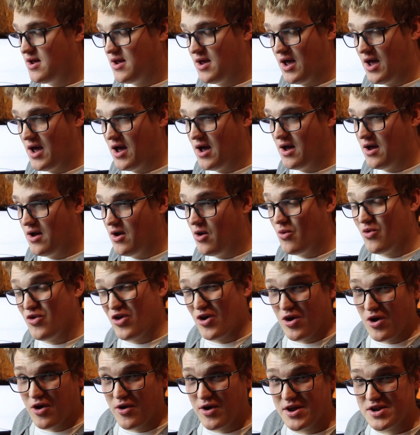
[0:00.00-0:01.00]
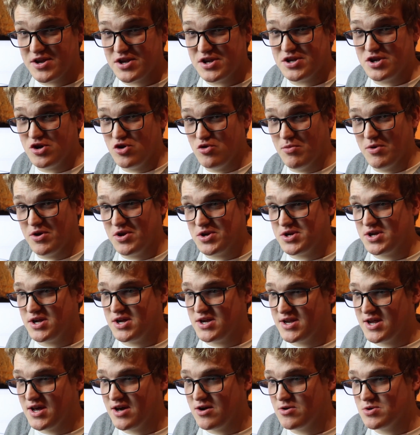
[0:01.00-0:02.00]
Without going into too much
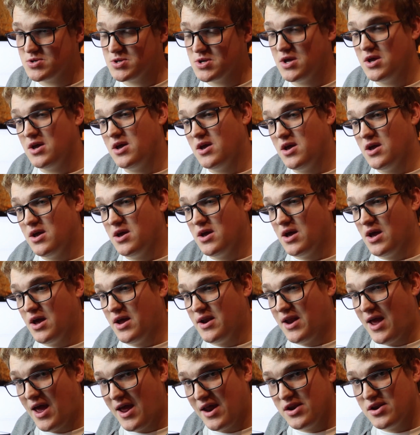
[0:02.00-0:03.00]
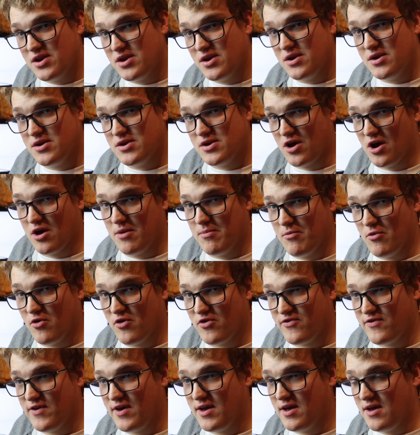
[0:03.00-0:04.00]
details, an N-type
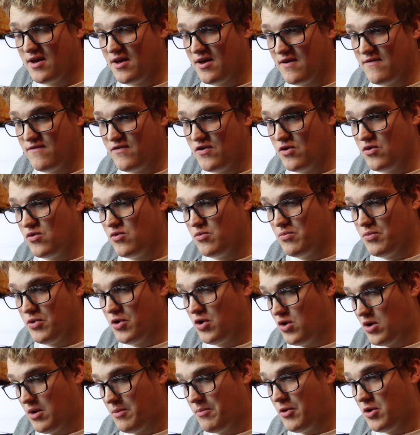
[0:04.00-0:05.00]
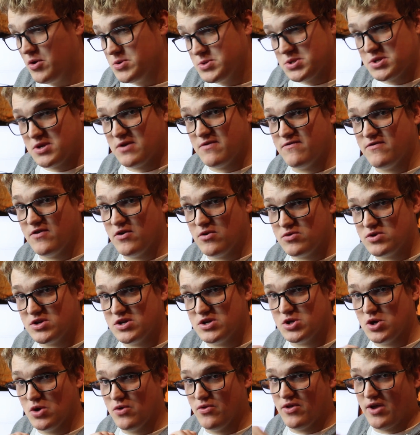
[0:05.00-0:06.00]
Mosfet, if you put a positive
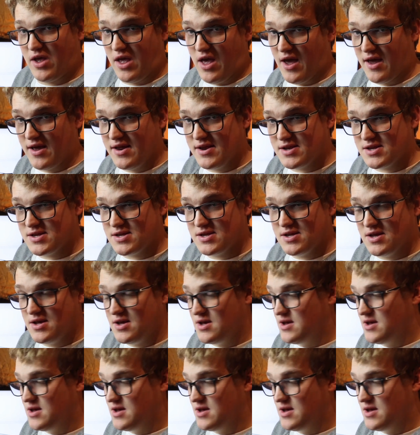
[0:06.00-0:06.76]
voltage on the gate,